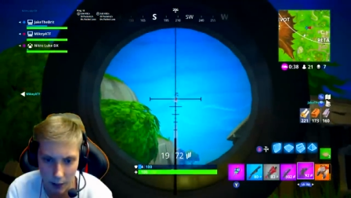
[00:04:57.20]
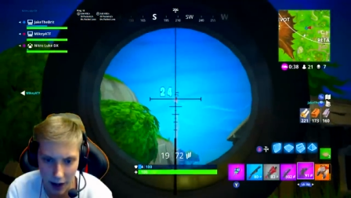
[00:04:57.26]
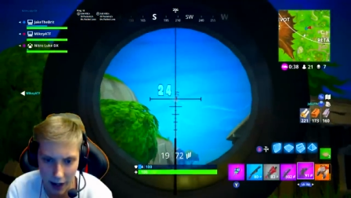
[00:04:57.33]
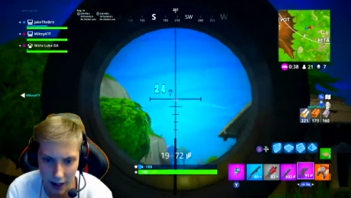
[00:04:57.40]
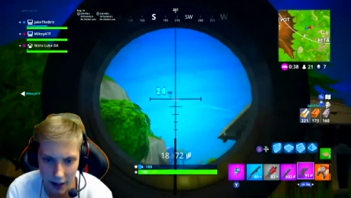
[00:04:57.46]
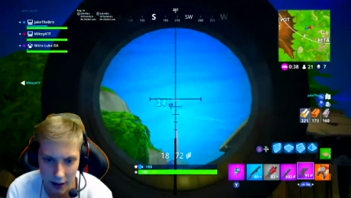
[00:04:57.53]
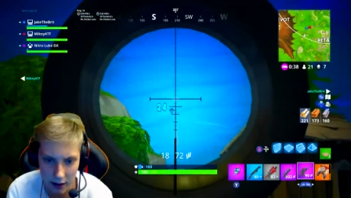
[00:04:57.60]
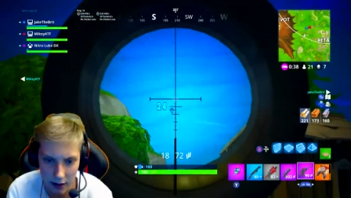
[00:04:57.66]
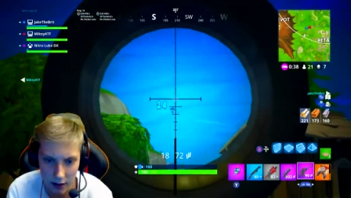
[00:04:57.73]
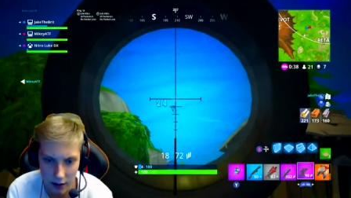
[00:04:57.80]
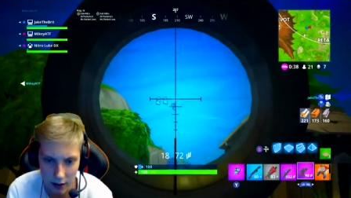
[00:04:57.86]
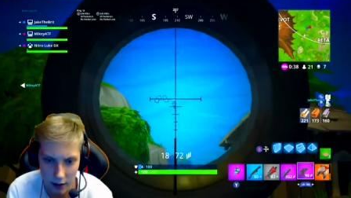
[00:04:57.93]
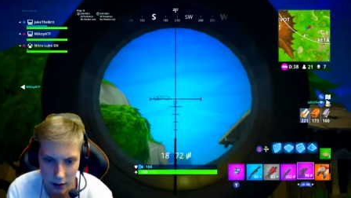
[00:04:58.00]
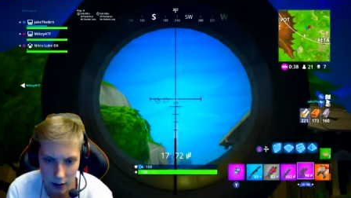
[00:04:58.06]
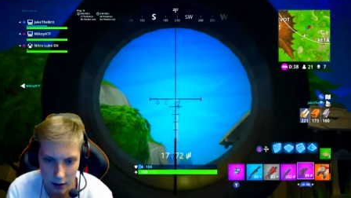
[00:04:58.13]
padding.
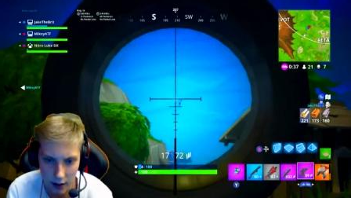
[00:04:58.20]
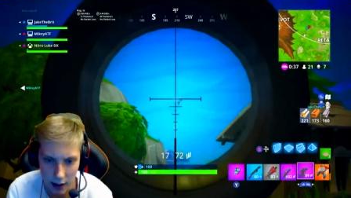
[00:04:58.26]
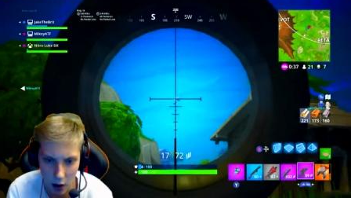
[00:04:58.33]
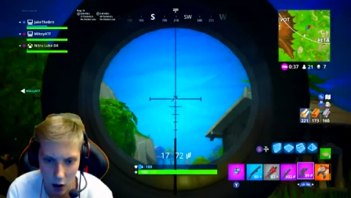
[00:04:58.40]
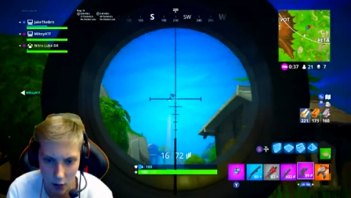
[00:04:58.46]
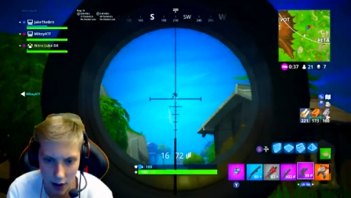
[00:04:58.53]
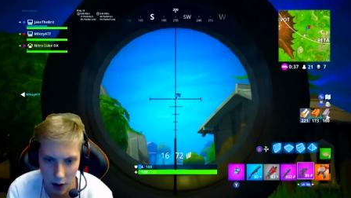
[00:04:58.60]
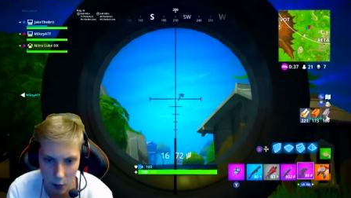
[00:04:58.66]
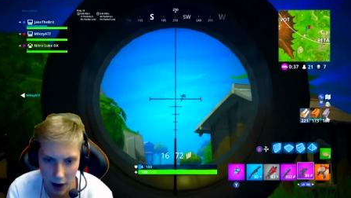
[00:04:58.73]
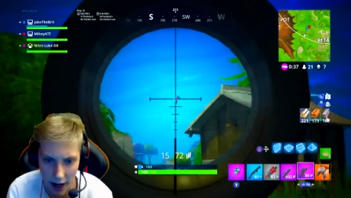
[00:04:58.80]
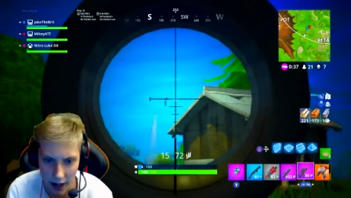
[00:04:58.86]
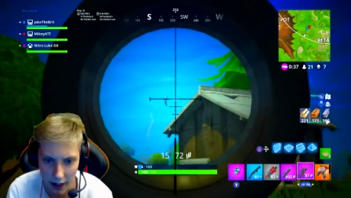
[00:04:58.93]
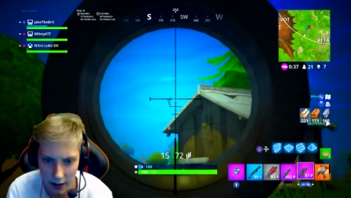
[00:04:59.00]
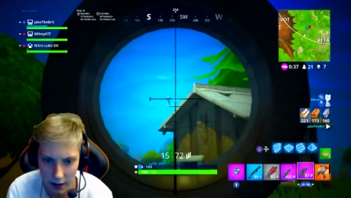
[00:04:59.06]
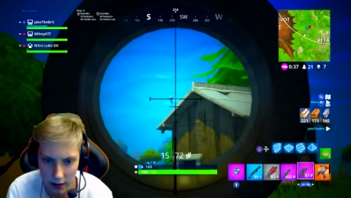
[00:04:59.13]
They're on their
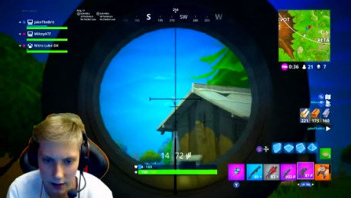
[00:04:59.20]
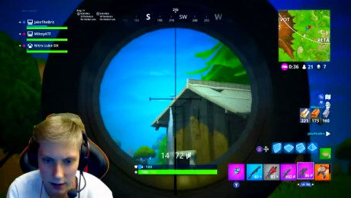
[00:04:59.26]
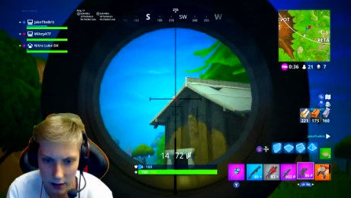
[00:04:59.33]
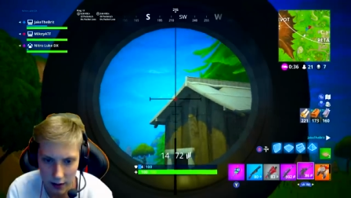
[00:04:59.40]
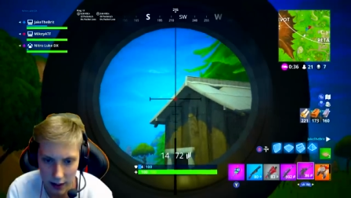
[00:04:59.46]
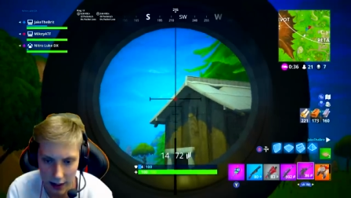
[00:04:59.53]
way. They